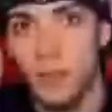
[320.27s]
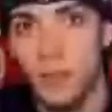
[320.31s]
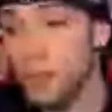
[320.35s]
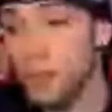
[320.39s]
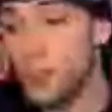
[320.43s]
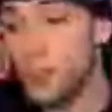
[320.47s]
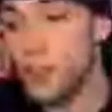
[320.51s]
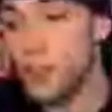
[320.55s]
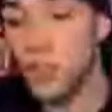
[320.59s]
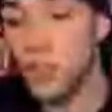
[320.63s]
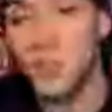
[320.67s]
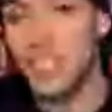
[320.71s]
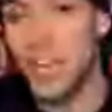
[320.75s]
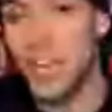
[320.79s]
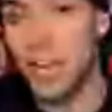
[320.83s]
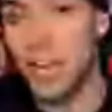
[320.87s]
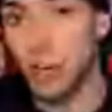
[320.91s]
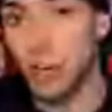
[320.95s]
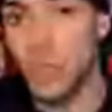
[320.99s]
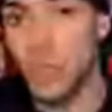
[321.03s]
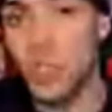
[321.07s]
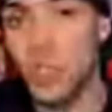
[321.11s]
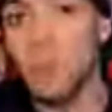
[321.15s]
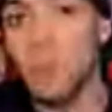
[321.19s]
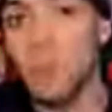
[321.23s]
too is that
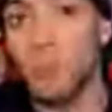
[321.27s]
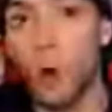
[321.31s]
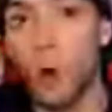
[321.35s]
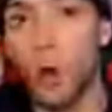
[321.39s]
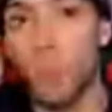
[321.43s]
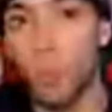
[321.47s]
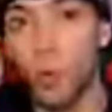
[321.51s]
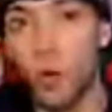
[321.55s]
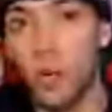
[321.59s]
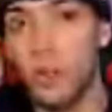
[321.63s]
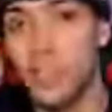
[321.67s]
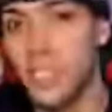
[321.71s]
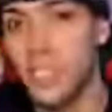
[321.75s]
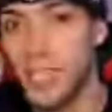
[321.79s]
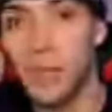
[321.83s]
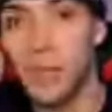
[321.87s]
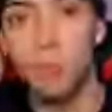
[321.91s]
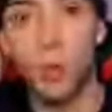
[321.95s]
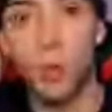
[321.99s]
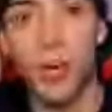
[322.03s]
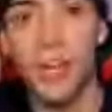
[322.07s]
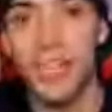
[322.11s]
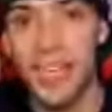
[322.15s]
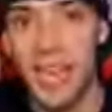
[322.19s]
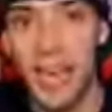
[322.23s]
Christian Barmore did
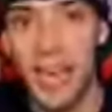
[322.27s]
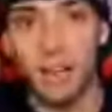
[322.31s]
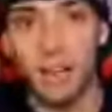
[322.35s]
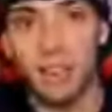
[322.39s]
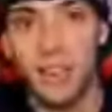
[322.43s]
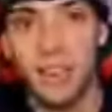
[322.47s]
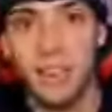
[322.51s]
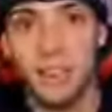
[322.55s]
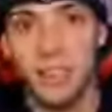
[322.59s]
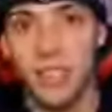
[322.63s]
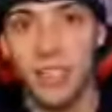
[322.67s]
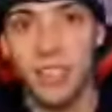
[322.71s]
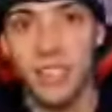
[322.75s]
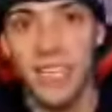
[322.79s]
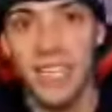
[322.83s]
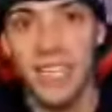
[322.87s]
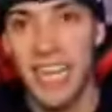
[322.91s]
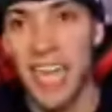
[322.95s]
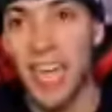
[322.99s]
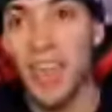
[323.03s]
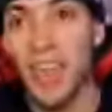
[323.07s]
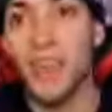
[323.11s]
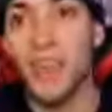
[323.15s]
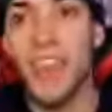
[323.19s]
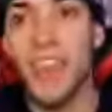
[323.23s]
break out this season,
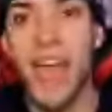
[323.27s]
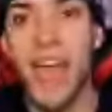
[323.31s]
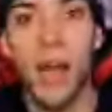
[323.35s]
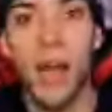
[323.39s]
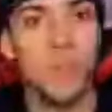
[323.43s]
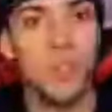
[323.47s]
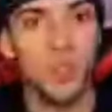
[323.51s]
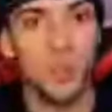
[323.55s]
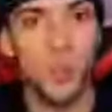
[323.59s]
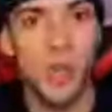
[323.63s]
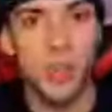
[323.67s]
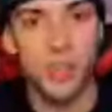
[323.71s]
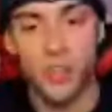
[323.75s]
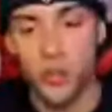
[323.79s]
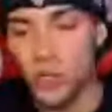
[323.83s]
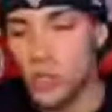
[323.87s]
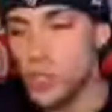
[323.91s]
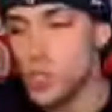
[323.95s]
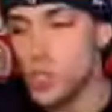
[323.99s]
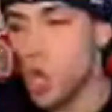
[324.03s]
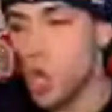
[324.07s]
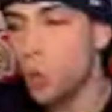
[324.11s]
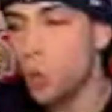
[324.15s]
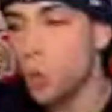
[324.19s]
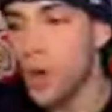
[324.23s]
and that was with
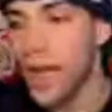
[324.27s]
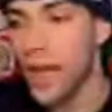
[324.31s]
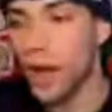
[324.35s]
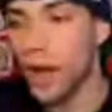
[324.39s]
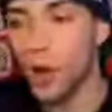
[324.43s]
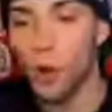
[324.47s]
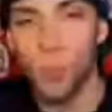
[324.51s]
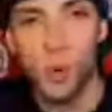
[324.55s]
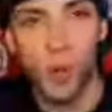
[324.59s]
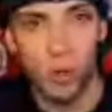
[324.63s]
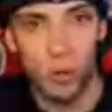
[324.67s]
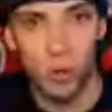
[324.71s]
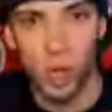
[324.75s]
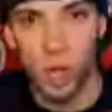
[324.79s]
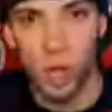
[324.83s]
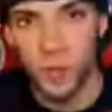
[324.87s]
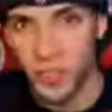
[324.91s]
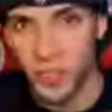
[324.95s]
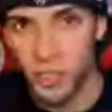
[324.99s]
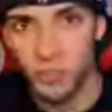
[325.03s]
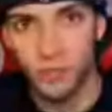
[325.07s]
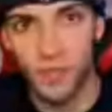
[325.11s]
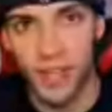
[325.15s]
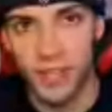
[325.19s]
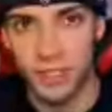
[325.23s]
no help along
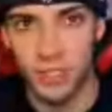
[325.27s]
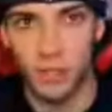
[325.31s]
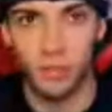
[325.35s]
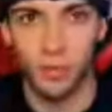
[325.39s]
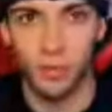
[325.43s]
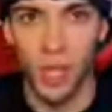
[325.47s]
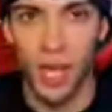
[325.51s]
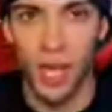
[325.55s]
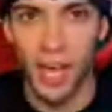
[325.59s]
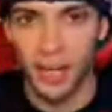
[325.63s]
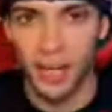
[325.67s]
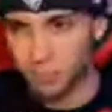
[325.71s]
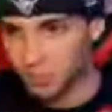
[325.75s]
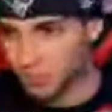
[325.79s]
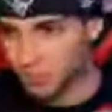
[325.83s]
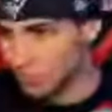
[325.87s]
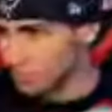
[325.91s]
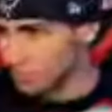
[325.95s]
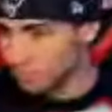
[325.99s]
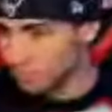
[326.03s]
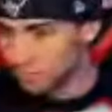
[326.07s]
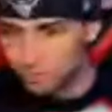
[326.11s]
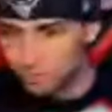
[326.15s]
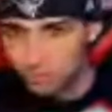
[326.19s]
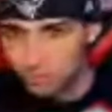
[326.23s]
the defensive line.
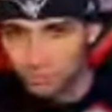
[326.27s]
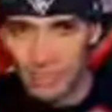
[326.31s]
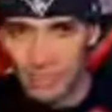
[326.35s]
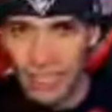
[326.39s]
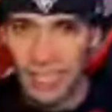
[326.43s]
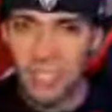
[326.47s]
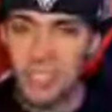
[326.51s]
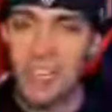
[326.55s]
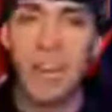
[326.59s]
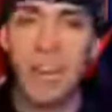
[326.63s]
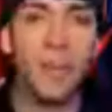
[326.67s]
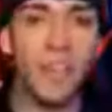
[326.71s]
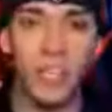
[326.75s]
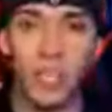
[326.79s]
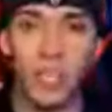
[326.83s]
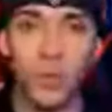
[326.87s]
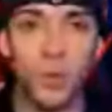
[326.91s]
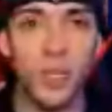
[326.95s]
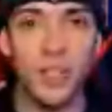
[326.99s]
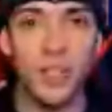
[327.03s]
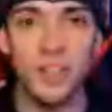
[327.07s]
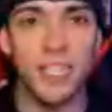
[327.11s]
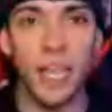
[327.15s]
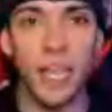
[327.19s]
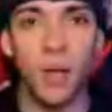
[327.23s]
It's not like you
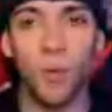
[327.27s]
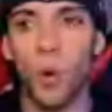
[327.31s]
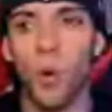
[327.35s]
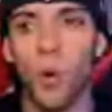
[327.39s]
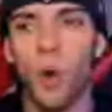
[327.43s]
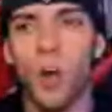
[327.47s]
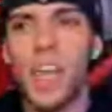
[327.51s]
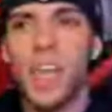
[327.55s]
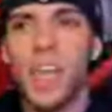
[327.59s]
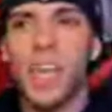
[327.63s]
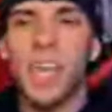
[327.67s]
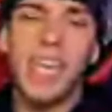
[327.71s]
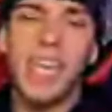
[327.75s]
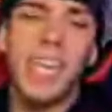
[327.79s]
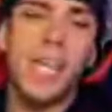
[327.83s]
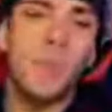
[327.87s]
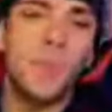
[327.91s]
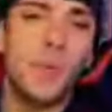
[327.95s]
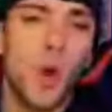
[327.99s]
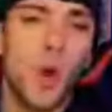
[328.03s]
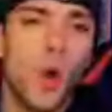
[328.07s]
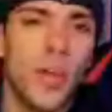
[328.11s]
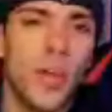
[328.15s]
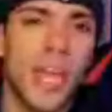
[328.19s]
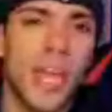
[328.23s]
can say, well, he
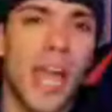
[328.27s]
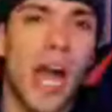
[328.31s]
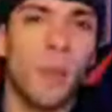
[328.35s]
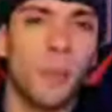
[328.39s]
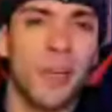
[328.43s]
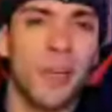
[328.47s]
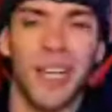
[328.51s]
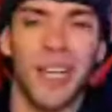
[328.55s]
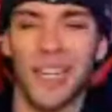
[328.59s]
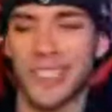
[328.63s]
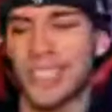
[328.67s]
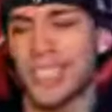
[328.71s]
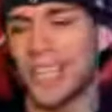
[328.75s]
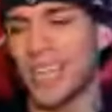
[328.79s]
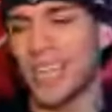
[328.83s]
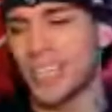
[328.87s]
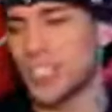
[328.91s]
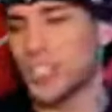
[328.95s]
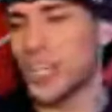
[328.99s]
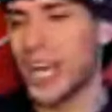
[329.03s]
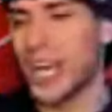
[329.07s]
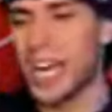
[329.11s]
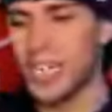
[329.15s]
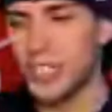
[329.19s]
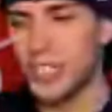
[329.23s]
broke out because he had
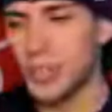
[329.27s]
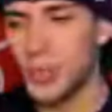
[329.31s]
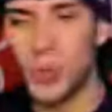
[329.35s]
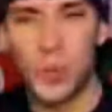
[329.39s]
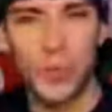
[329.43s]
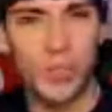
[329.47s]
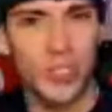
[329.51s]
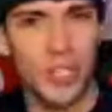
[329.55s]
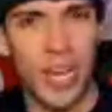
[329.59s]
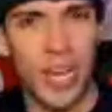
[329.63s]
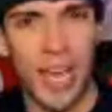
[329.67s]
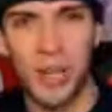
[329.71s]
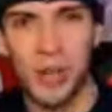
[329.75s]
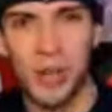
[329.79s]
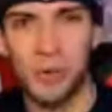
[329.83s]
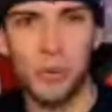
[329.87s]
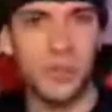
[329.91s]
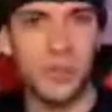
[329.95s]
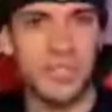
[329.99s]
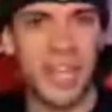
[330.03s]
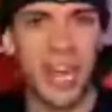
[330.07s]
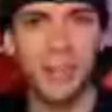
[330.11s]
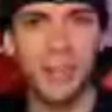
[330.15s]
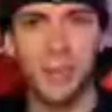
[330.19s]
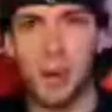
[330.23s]
Josh Uche, who
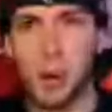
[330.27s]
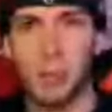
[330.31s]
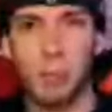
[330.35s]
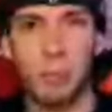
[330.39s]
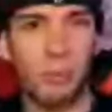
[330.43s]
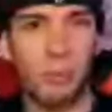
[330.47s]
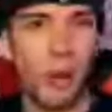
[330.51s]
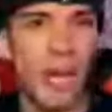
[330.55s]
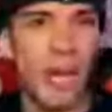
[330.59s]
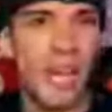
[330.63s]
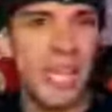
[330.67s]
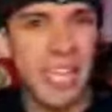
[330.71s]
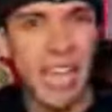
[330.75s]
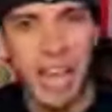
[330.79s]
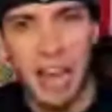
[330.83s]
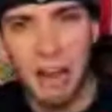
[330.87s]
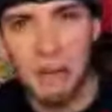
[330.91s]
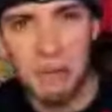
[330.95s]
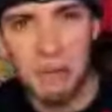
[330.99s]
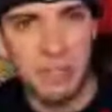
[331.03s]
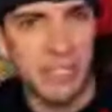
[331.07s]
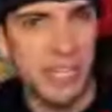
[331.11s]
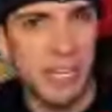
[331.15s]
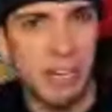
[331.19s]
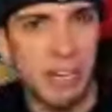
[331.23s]
was having a
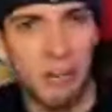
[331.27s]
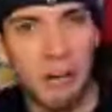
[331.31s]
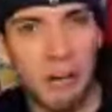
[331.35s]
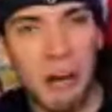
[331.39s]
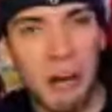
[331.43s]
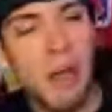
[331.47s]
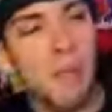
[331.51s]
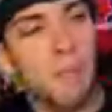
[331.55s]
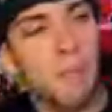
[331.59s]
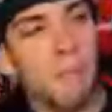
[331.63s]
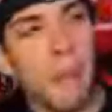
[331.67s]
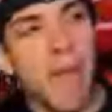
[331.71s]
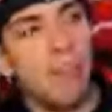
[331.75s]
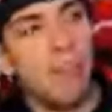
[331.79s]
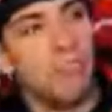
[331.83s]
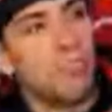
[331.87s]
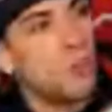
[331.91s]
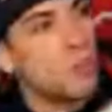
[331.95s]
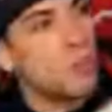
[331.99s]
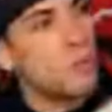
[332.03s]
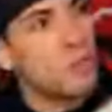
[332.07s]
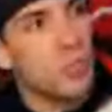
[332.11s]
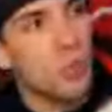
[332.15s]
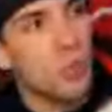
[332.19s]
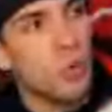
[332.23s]
breakout year,
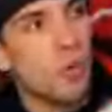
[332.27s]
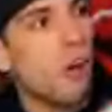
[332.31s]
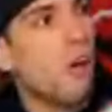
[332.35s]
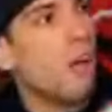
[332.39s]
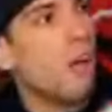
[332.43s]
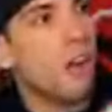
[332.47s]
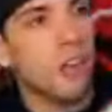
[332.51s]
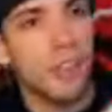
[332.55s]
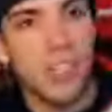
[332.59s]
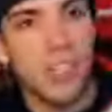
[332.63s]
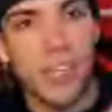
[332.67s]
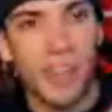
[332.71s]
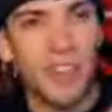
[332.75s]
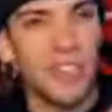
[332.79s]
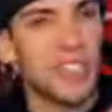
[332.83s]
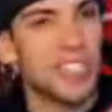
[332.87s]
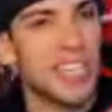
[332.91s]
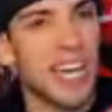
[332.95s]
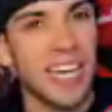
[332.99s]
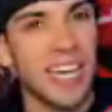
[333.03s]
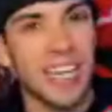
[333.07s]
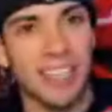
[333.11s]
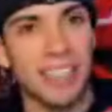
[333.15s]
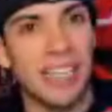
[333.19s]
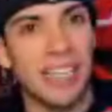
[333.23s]
Matthew Judon on the other
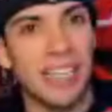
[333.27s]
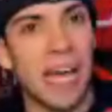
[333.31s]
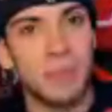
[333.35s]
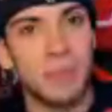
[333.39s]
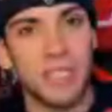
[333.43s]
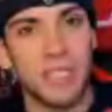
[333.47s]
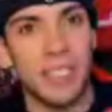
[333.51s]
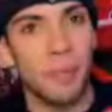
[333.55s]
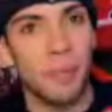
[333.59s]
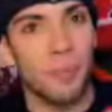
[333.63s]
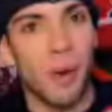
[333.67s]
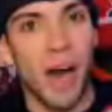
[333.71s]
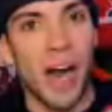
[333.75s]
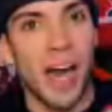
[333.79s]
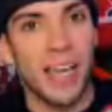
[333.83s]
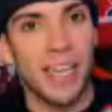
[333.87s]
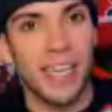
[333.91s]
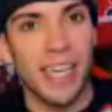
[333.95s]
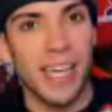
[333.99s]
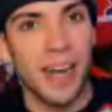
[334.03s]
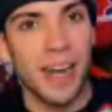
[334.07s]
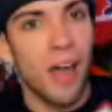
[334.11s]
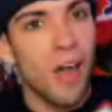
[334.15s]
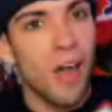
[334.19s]
side collapsing the pocket.